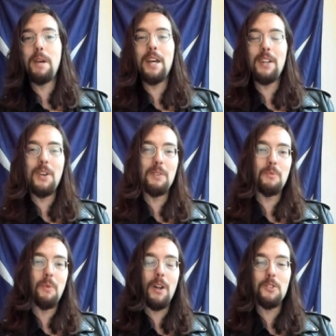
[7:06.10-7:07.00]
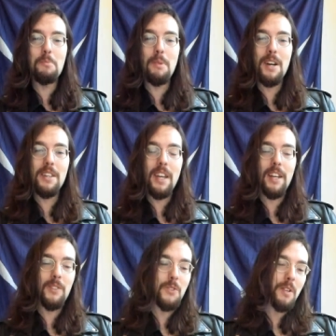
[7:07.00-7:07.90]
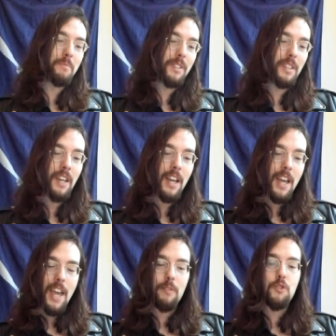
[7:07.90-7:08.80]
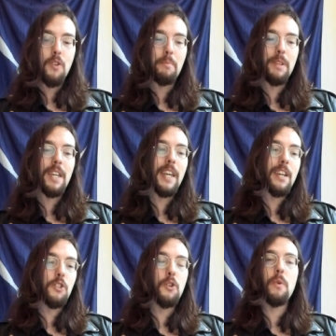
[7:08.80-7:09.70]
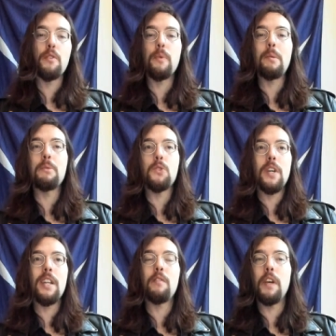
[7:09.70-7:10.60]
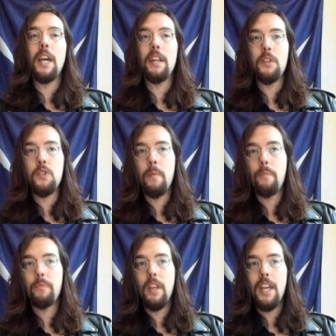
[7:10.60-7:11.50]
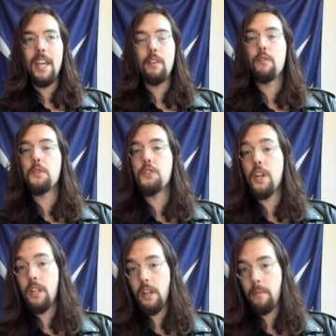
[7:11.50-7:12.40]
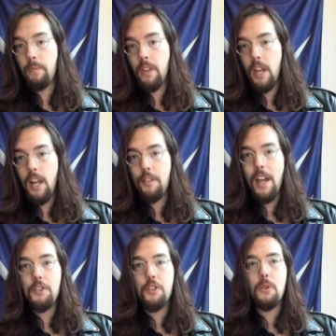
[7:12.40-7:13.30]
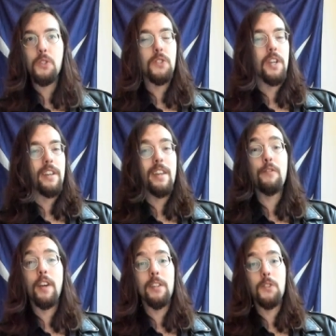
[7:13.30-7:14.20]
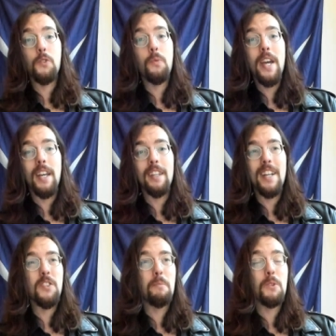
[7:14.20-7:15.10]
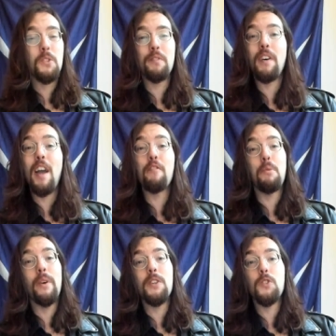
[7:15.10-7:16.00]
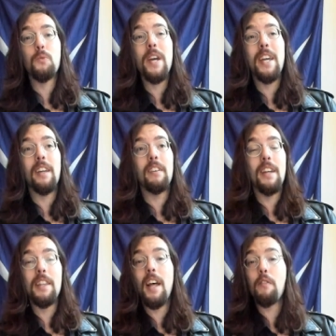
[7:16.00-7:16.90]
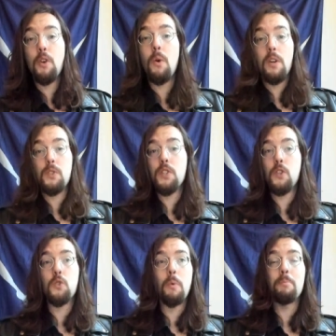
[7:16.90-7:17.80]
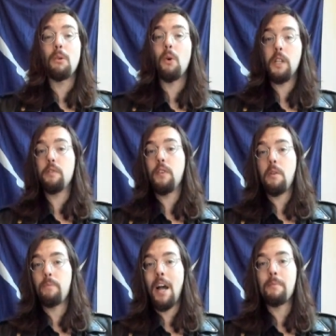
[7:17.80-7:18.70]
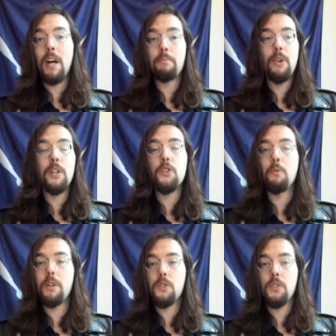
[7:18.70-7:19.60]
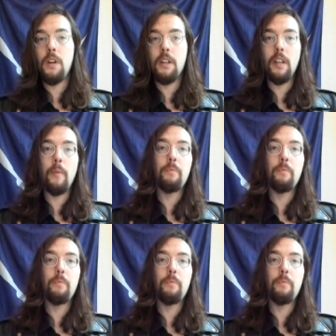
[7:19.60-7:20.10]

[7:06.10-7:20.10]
bid or Walter Mondale or something. If Trump can get two or three percent advantage in Virginia, that shows a significant swing. That's almost a five point swing. And now, of course, this is one polling firm. I'm not putting too much stock in it.